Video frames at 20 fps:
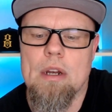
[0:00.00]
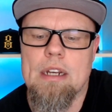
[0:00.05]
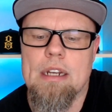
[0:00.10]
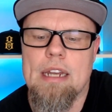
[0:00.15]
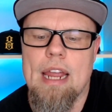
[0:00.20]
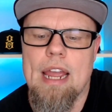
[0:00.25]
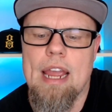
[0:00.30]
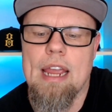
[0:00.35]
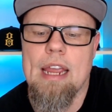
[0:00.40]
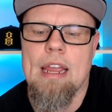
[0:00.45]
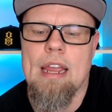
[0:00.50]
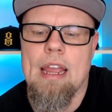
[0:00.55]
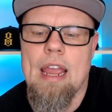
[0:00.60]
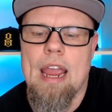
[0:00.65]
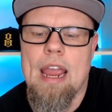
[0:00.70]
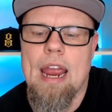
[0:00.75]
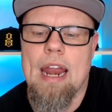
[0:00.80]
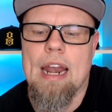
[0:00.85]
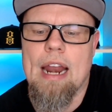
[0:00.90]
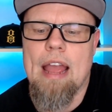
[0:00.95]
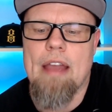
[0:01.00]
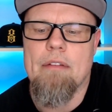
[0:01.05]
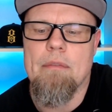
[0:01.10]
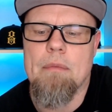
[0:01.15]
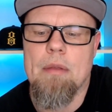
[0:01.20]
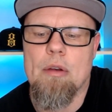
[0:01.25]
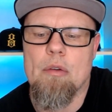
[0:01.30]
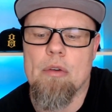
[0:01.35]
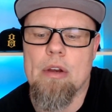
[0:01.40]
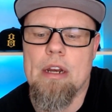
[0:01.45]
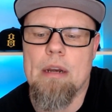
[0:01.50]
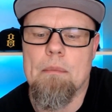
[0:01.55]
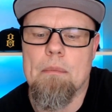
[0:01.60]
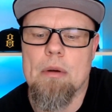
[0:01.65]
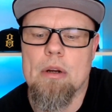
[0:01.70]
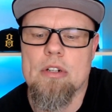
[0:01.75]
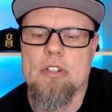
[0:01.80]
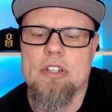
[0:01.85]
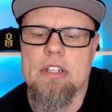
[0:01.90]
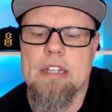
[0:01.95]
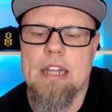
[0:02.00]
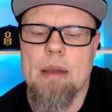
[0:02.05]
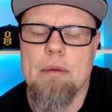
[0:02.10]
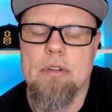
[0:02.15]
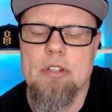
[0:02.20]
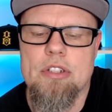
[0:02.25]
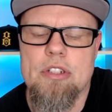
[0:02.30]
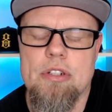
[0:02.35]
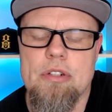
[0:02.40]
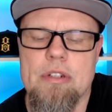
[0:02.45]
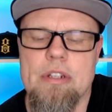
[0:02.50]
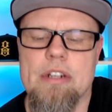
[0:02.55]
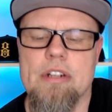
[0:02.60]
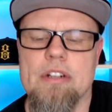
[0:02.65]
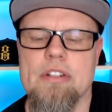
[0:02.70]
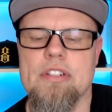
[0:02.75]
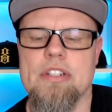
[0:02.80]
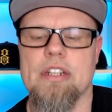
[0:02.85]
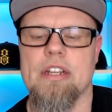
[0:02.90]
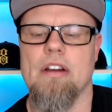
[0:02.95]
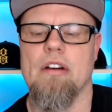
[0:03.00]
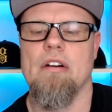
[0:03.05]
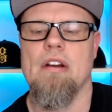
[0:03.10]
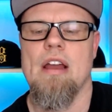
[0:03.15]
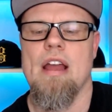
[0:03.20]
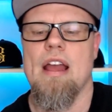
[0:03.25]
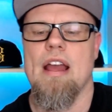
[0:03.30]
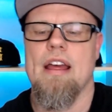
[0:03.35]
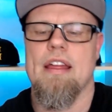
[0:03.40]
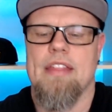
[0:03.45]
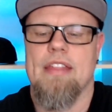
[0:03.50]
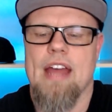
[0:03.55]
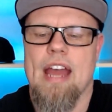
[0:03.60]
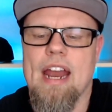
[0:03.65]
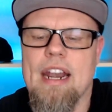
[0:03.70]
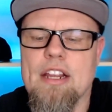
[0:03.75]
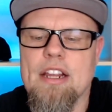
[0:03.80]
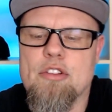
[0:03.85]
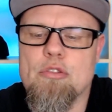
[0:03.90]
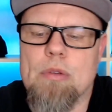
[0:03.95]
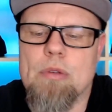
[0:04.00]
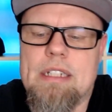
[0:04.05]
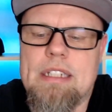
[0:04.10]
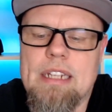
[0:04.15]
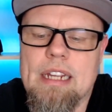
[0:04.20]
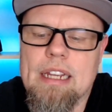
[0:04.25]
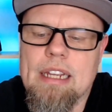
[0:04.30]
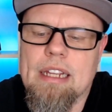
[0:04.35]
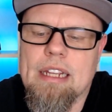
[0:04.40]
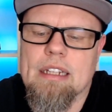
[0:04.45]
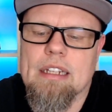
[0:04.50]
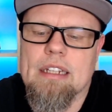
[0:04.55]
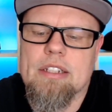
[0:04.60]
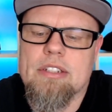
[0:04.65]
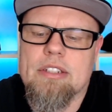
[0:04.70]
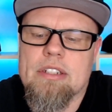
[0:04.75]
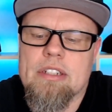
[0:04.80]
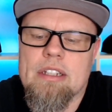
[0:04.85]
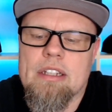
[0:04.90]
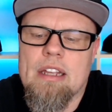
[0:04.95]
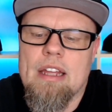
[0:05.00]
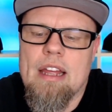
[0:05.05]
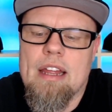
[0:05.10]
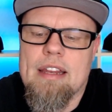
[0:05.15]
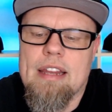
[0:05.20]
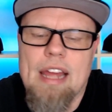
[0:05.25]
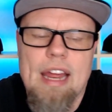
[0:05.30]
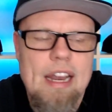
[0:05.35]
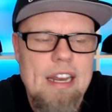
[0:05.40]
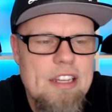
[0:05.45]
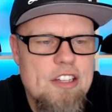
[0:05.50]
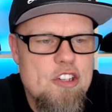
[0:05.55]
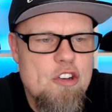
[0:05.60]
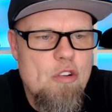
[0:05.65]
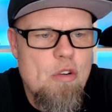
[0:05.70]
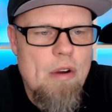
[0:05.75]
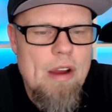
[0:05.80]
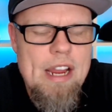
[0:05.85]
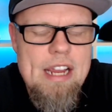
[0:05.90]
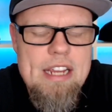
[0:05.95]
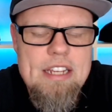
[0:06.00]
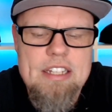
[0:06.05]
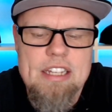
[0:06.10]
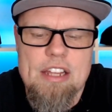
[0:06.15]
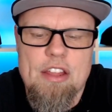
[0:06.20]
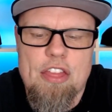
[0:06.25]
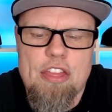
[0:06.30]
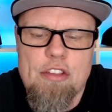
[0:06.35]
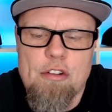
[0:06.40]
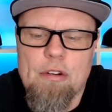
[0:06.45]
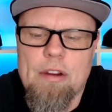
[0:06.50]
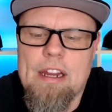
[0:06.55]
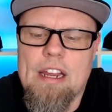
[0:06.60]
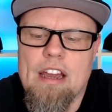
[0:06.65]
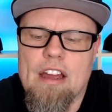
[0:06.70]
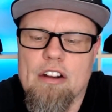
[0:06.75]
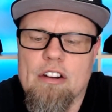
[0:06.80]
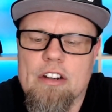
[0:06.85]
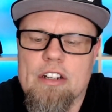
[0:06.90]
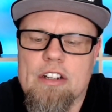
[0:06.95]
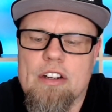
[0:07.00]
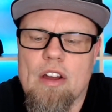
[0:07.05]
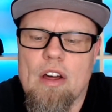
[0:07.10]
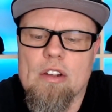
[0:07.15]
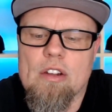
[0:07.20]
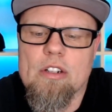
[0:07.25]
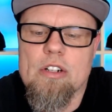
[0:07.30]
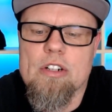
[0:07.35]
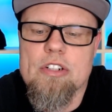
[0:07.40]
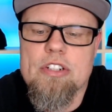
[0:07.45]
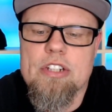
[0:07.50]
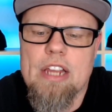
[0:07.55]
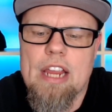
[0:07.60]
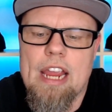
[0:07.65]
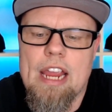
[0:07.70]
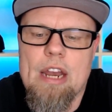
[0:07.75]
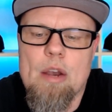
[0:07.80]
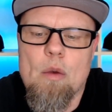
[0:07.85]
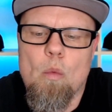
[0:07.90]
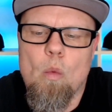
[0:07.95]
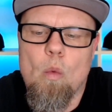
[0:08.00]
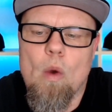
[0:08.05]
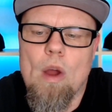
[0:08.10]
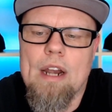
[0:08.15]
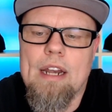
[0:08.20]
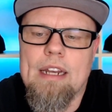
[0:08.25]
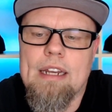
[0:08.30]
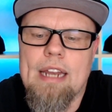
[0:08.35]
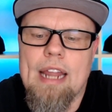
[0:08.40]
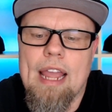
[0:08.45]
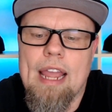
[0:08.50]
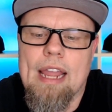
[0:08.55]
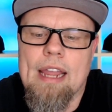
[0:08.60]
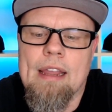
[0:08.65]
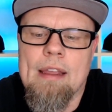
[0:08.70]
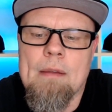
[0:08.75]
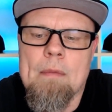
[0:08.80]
day, and I haven't been reimbursed, and that was 2 years ago. That is ridiculous. That is crazy. $300 in one day.